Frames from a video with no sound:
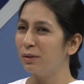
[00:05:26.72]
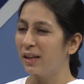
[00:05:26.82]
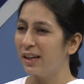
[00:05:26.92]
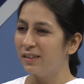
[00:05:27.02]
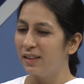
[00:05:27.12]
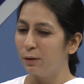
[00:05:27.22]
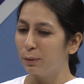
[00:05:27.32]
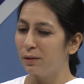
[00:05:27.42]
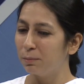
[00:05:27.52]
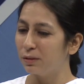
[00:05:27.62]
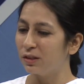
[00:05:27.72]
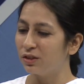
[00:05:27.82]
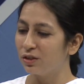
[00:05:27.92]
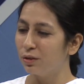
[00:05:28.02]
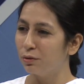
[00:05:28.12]
what I think, when the
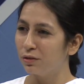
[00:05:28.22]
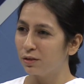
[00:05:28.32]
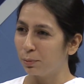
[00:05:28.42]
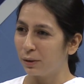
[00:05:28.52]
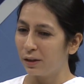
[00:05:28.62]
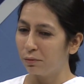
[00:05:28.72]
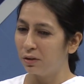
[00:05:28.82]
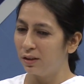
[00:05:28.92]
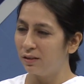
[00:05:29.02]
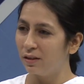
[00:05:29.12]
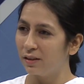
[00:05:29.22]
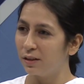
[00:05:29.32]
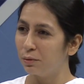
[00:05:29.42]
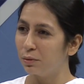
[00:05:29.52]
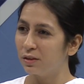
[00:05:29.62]
position goes away, only thing
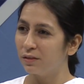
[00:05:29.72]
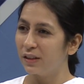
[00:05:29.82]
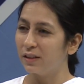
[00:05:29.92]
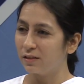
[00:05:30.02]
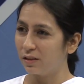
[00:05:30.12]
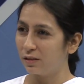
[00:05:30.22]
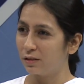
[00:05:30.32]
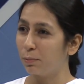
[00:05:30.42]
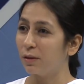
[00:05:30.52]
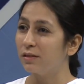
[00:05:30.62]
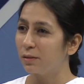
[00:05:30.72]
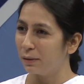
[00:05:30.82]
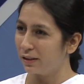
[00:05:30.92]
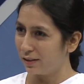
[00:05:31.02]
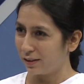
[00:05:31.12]
that goes away is the
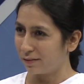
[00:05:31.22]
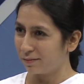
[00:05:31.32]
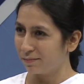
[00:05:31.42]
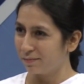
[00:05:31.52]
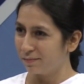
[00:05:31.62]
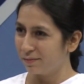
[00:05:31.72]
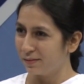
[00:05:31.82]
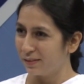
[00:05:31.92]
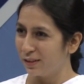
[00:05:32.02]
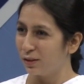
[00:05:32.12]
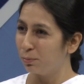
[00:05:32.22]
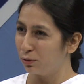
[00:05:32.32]
responsibility. The